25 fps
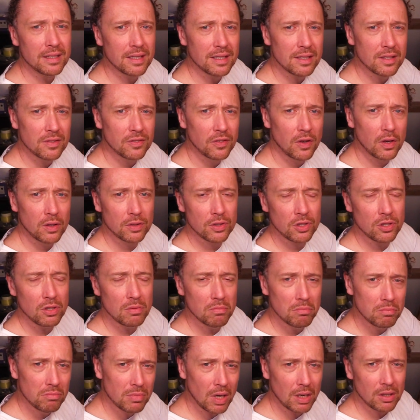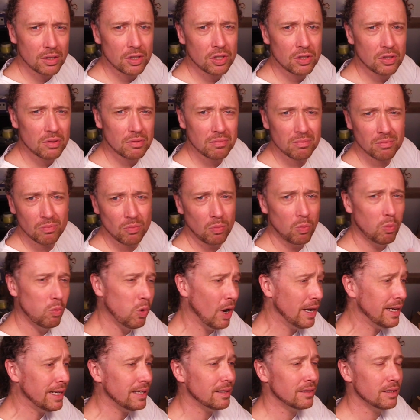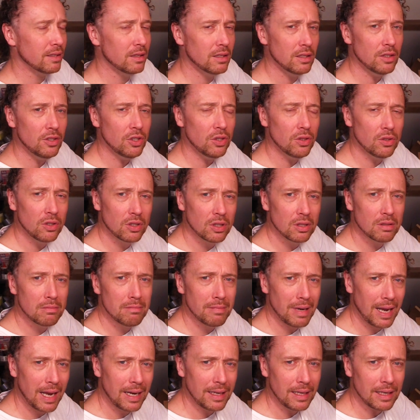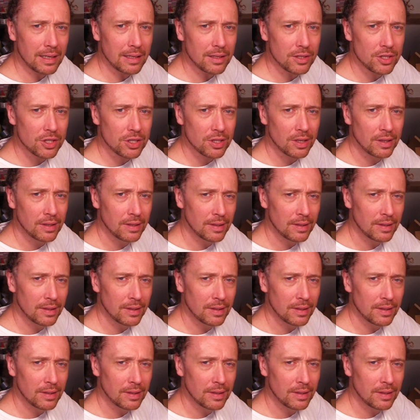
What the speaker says: It's far too much weight than you can manage.